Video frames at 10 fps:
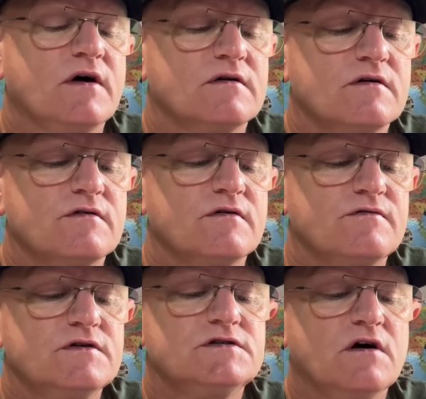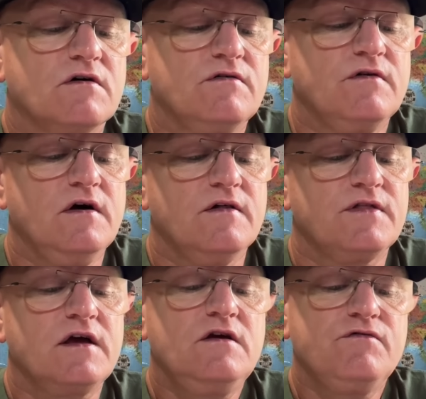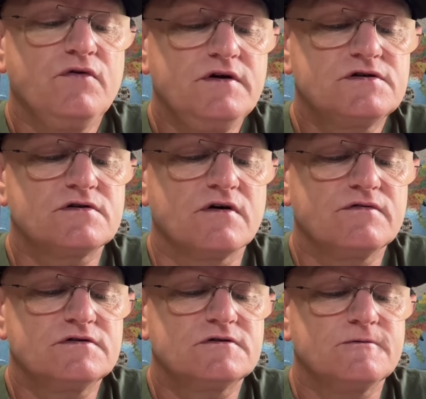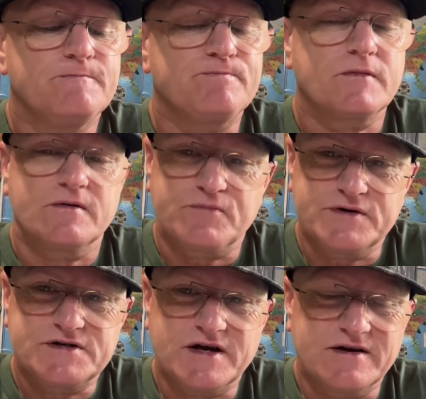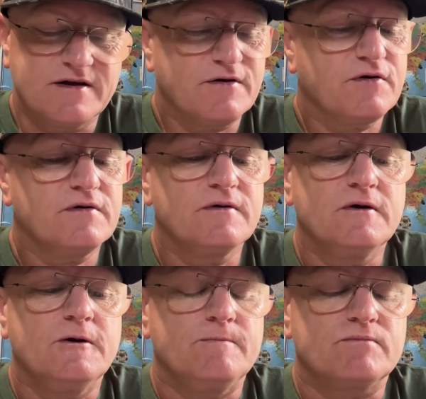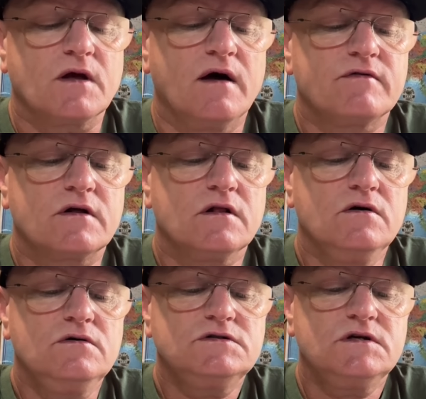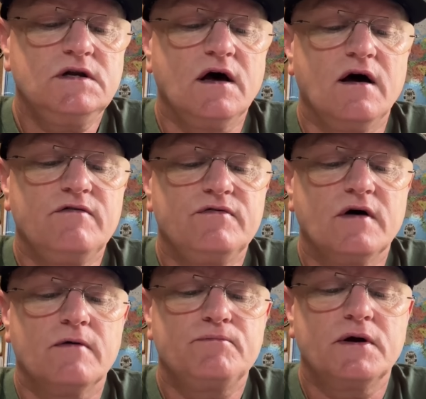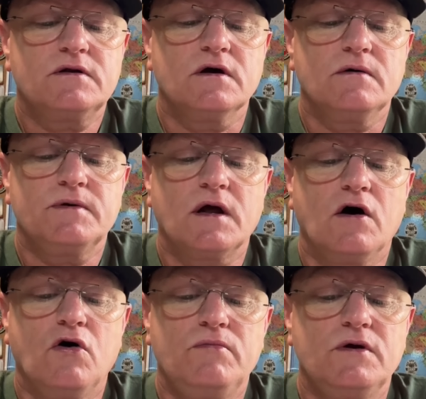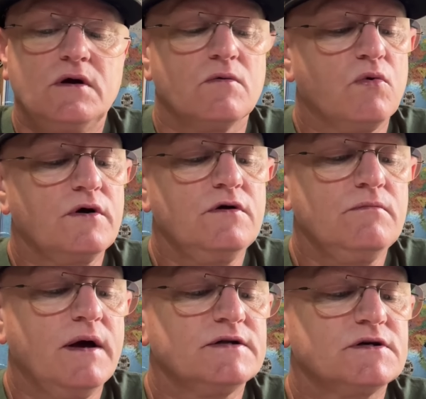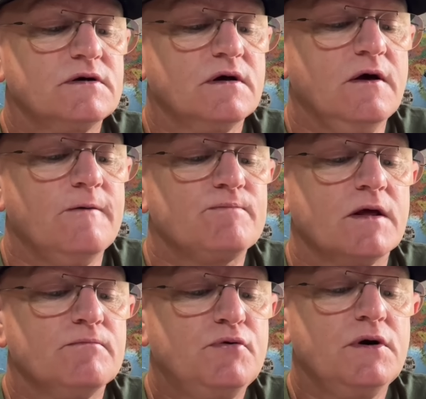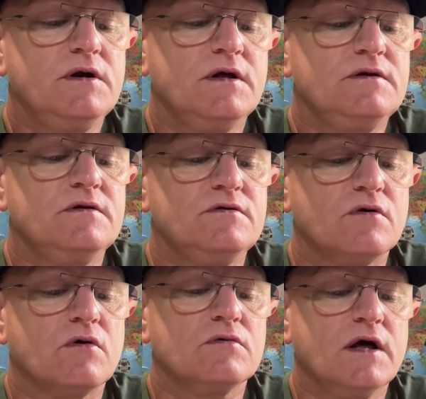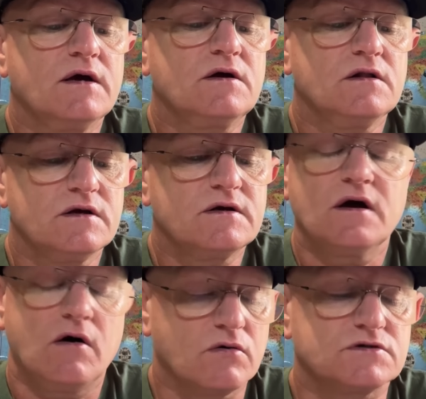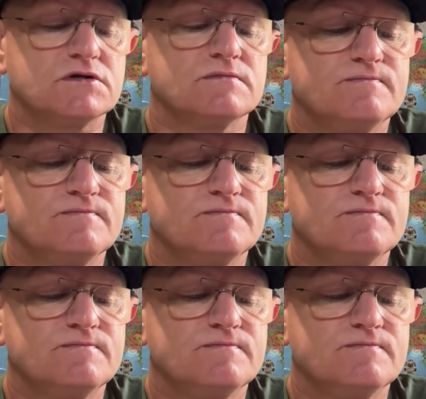Doctor, first off, thank you for your service. Appreciate that, Art. I've enclosed a knife I picked up, and I hope you can work your magic and put it in your online auction.